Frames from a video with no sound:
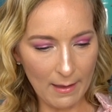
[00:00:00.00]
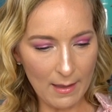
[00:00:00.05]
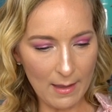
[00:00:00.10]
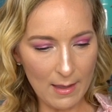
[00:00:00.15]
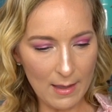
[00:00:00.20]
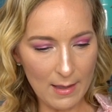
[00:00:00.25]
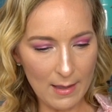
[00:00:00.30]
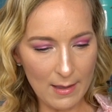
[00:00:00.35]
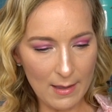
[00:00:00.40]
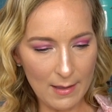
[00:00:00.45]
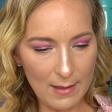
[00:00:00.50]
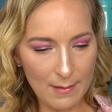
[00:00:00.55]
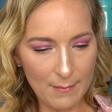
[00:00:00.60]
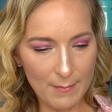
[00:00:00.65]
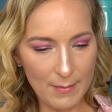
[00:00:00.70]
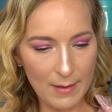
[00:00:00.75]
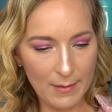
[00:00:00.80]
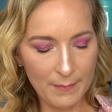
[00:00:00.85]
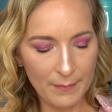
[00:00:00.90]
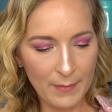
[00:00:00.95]

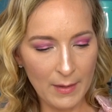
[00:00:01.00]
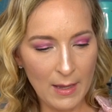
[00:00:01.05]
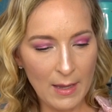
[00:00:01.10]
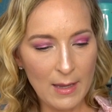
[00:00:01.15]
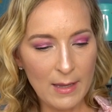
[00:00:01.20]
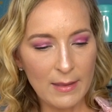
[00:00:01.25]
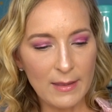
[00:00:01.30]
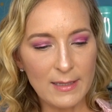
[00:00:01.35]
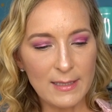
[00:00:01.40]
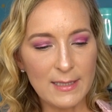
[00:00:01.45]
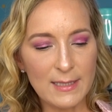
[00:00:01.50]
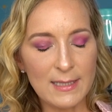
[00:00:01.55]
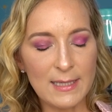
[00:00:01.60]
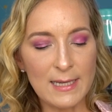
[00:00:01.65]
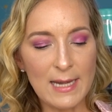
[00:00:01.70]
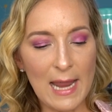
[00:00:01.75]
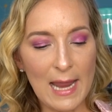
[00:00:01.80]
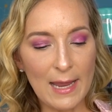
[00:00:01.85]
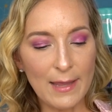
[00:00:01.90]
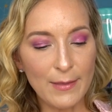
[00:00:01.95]
Um, this is
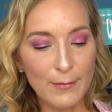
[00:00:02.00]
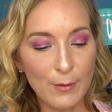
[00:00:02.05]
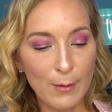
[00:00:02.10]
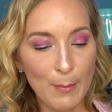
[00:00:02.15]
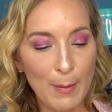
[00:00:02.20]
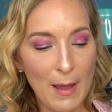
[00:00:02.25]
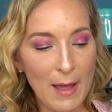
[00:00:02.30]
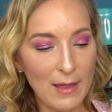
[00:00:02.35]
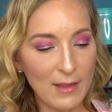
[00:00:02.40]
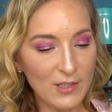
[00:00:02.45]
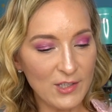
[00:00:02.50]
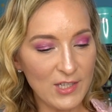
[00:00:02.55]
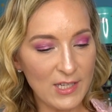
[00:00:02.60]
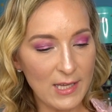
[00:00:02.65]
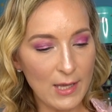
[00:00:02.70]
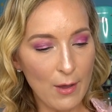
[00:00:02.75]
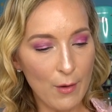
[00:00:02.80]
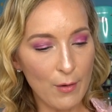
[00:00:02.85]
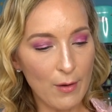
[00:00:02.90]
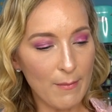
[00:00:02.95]
an
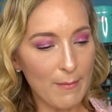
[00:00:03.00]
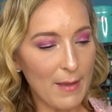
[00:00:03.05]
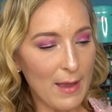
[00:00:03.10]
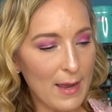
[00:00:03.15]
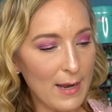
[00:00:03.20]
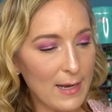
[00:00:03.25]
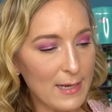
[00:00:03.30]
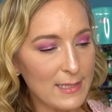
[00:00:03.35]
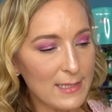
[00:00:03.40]
Anthropologie yoga mat.